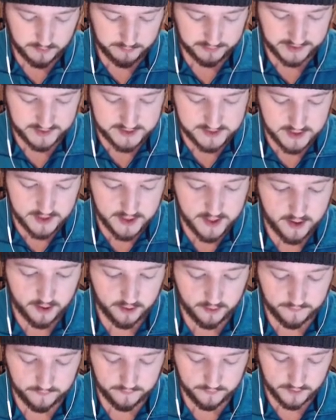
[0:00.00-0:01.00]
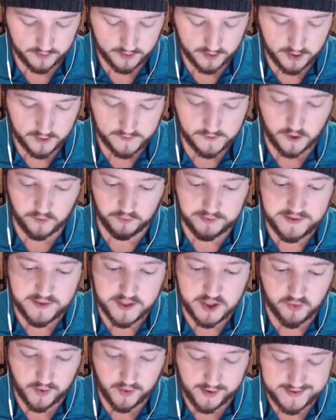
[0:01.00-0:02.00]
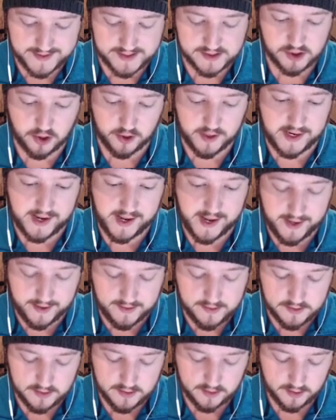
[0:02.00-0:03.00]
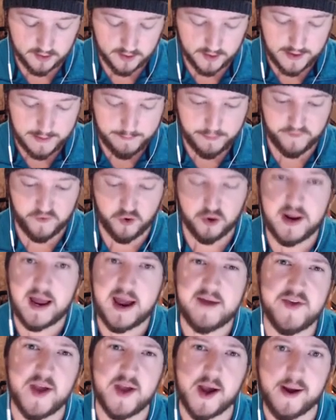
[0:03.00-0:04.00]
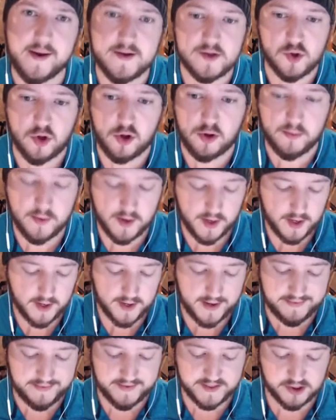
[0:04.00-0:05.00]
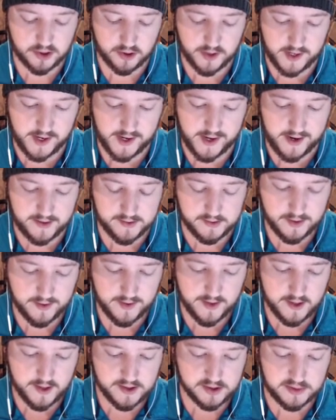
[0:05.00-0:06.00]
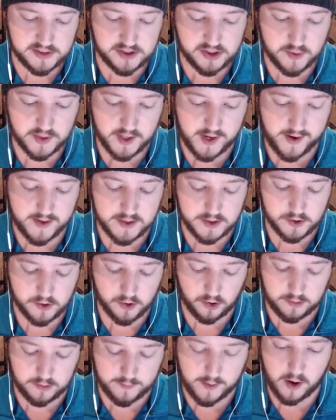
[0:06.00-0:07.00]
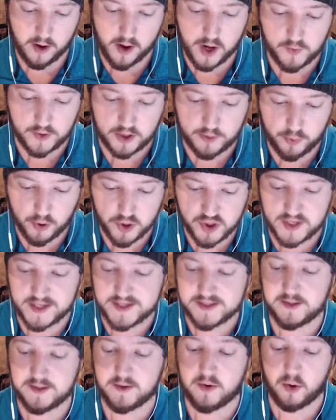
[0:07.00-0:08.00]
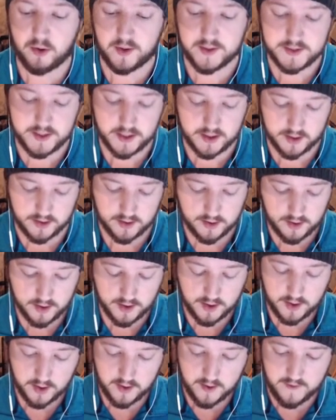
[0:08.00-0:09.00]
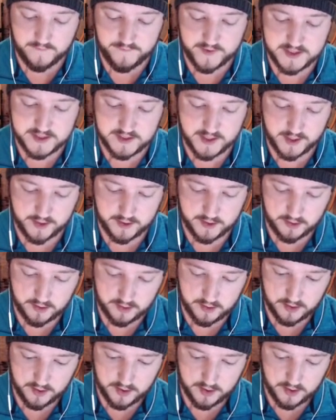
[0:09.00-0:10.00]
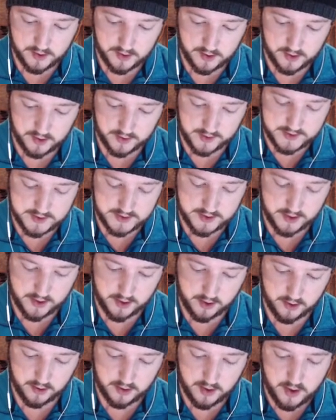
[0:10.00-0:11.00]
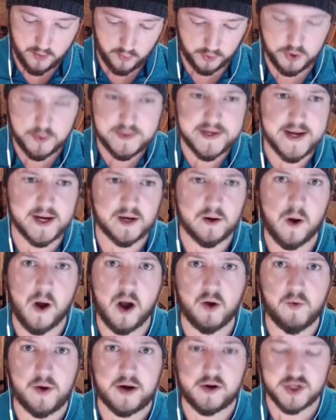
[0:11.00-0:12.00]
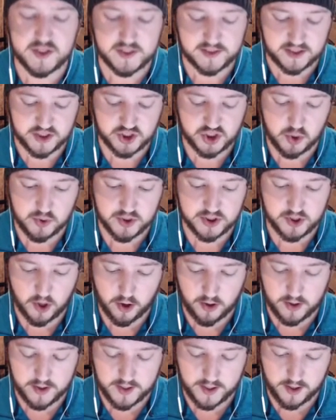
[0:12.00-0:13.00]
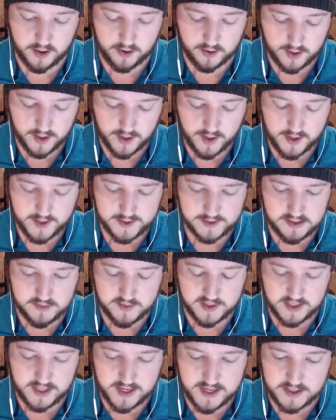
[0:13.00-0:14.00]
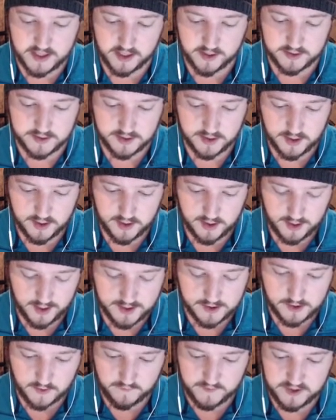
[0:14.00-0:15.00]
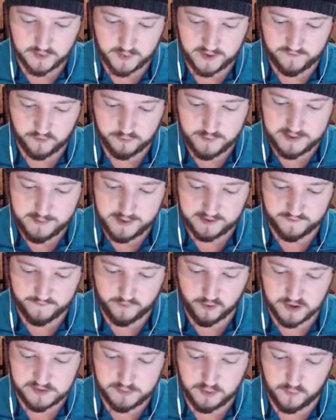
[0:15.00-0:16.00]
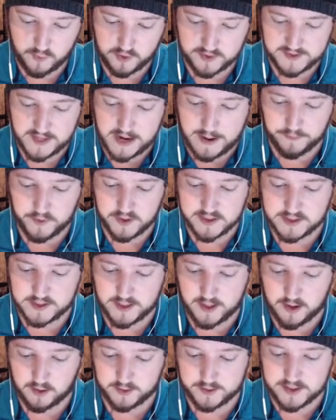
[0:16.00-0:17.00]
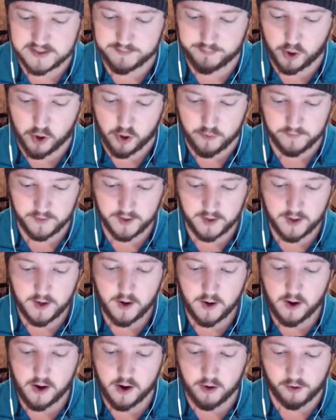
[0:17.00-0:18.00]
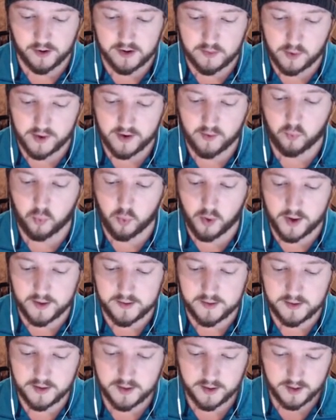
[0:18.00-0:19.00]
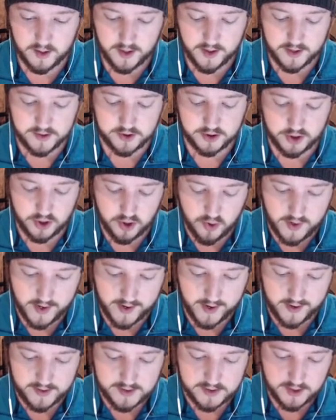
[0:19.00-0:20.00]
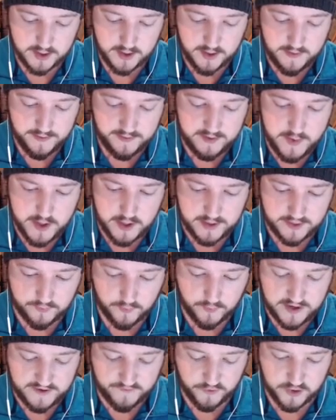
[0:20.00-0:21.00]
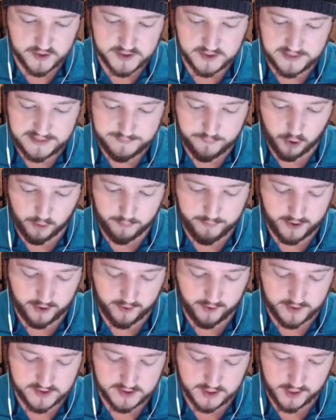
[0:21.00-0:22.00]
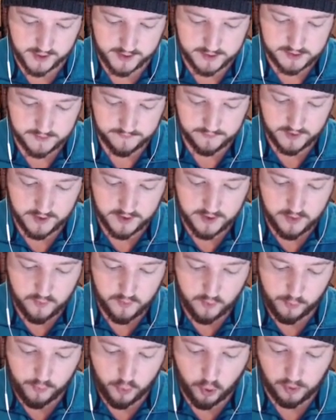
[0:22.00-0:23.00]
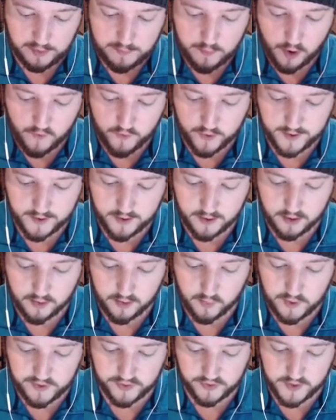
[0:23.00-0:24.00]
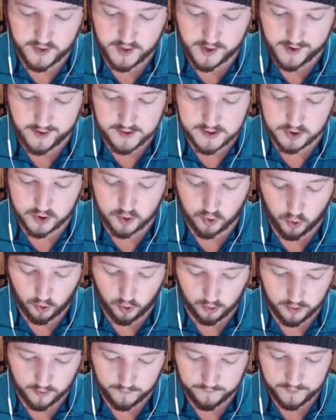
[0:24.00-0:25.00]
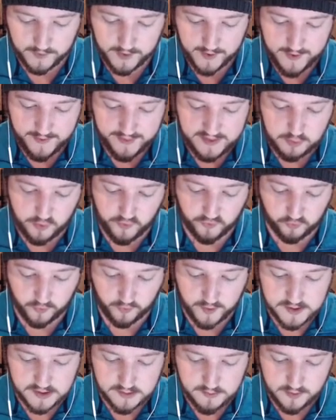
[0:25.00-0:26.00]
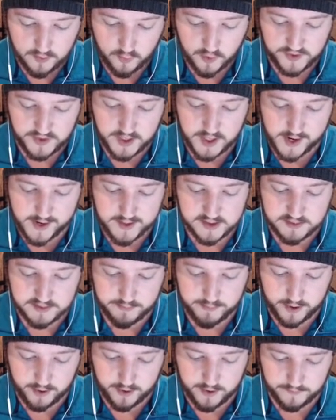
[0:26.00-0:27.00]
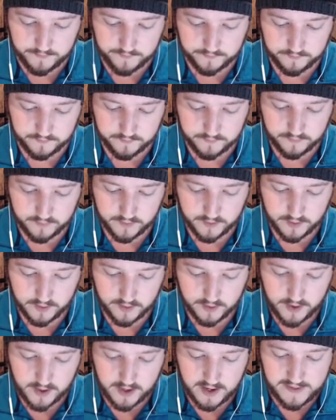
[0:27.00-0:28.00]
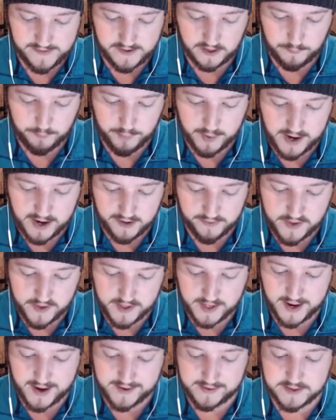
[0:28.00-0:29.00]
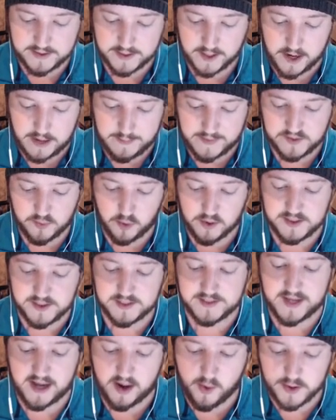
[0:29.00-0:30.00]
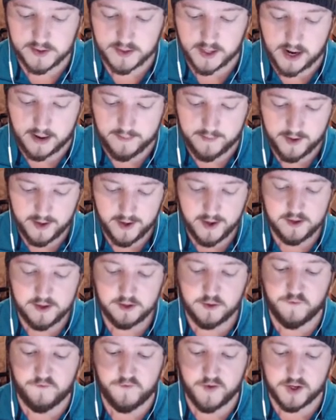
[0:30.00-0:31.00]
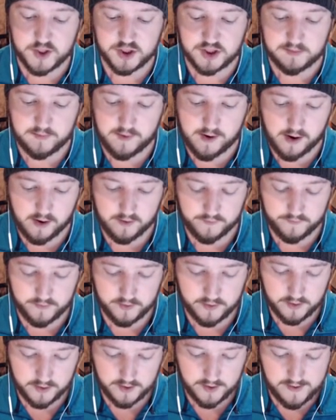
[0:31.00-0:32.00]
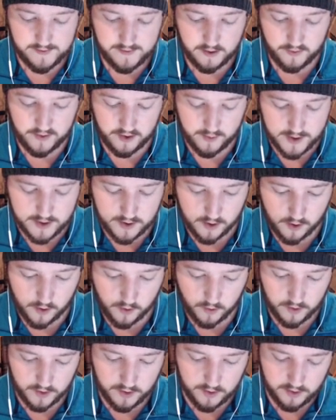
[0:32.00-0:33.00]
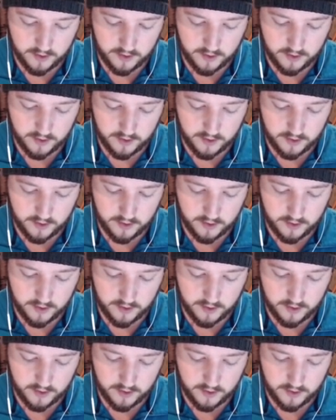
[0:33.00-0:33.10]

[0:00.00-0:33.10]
But let's see here. Not really the greatest starting hand. Prefer to have the Ice Golem in the starting hand so we can do an Ice Golem Hog Rider push. That is the whole idea of this deck. Let's see here. We'll do a Naked Hog Rider, just get the show started here. See what he does. He's obviously waiting for me to make the first move. We'll zap these skeletons. Boom. Hog Rider will get 1 and 2 hits. Then we gotta get ready for these Elite Barbarians, guys. We'll pull them over here with the Ice Golem. Then we'll freeze them with the Ice Spirit. And that'll buy the Cannon time as well as the Tower time to finish them off. Now there we go.